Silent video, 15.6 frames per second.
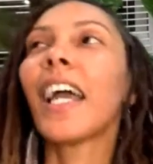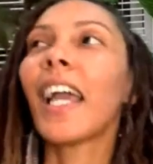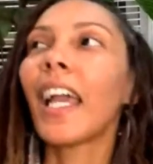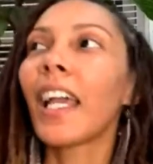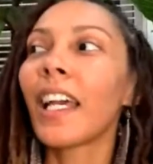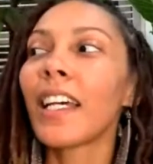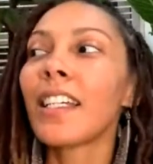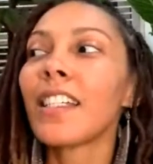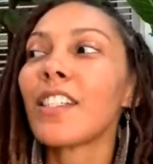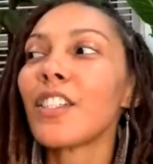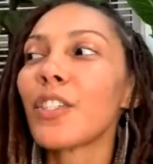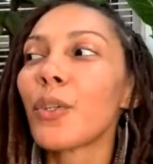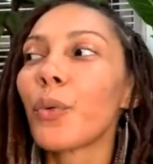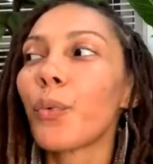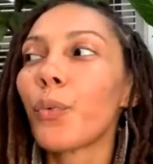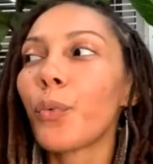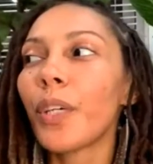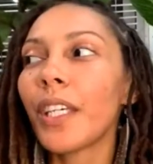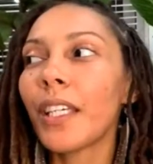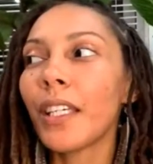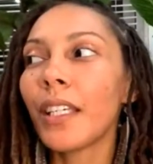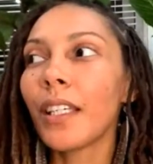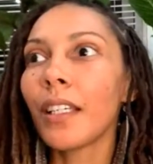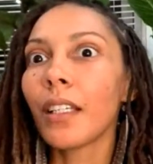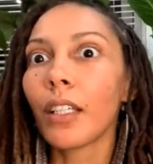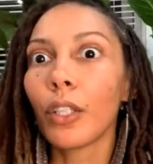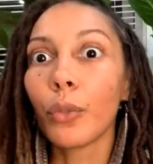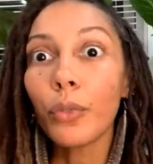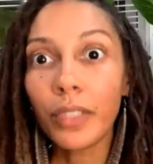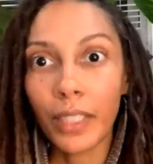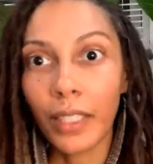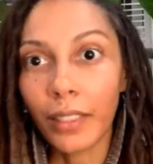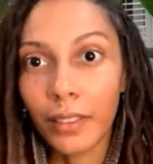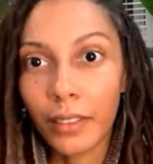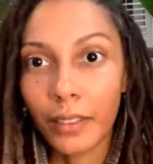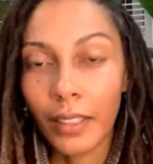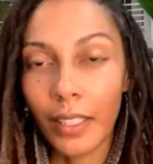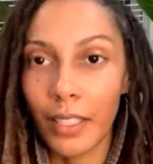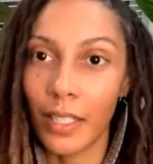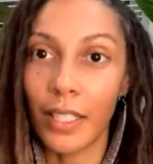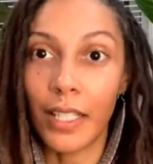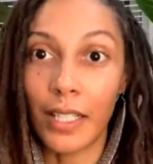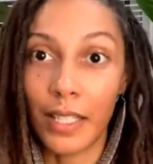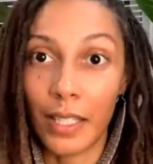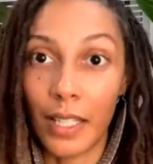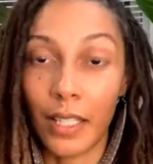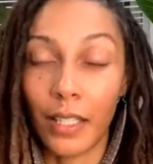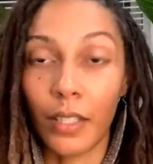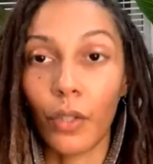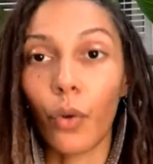and we lose it in an instant.